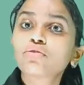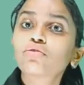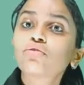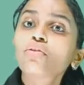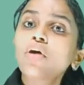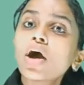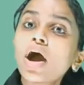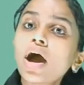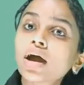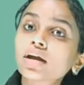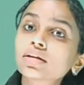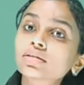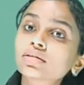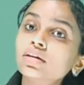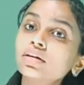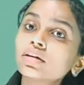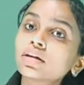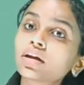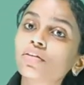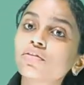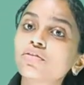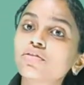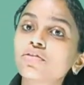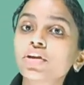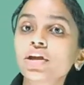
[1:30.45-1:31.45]
The
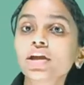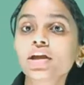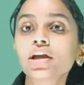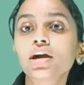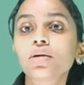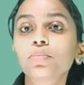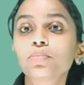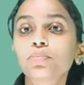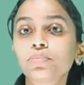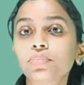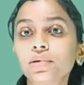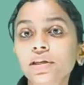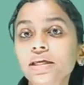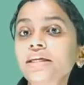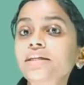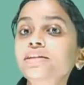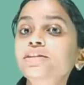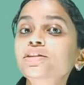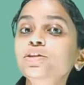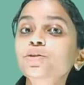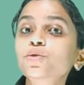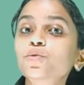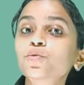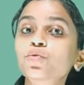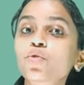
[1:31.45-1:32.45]
farther away a
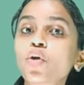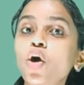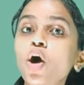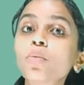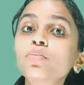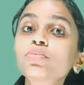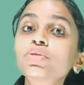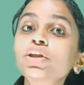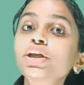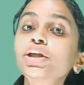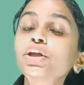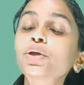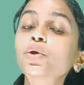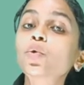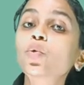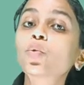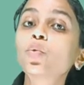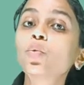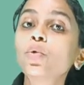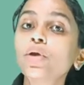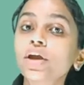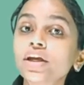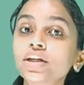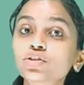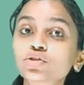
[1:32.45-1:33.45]
place is from the
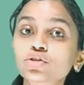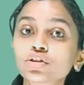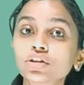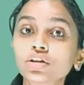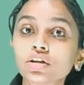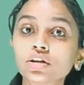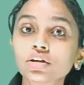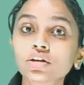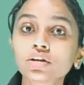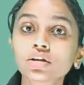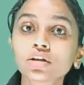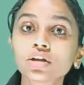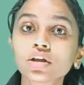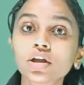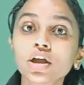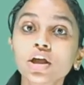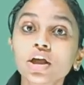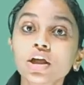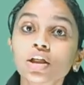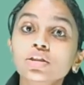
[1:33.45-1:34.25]
equator,